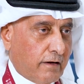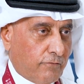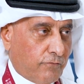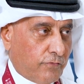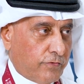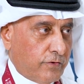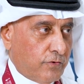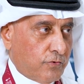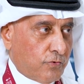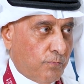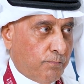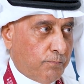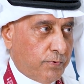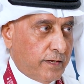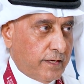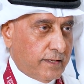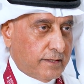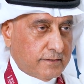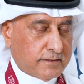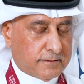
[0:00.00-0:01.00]
have with the
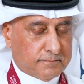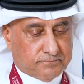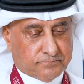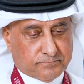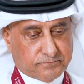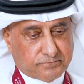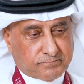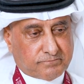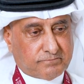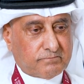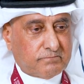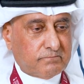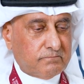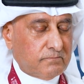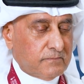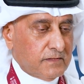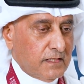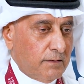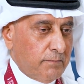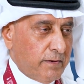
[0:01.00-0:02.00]
European,
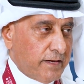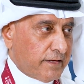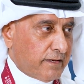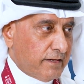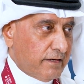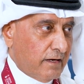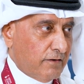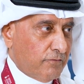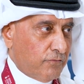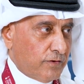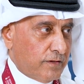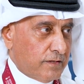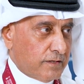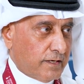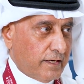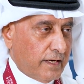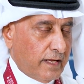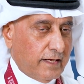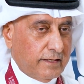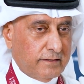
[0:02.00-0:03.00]
American have with the
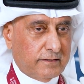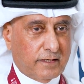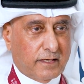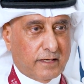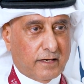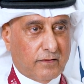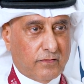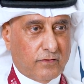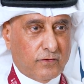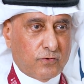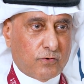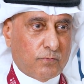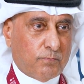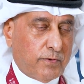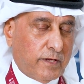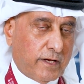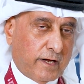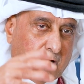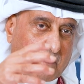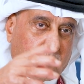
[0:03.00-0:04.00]
Canadian, and the
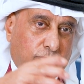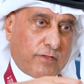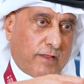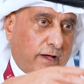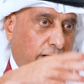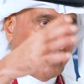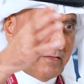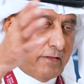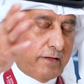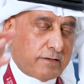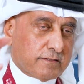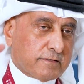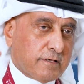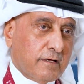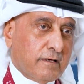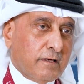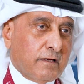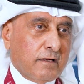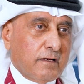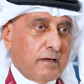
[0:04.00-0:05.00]
European have with others,
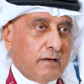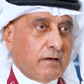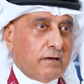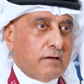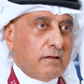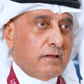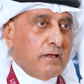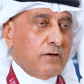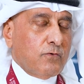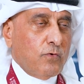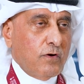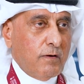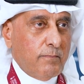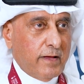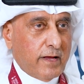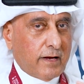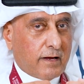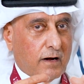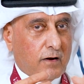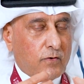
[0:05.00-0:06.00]
then we'll
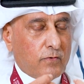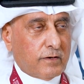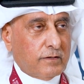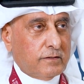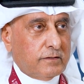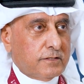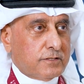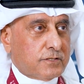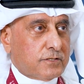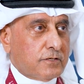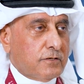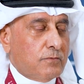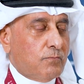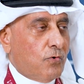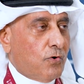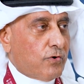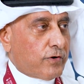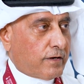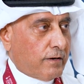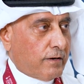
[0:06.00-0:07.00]
make our industry more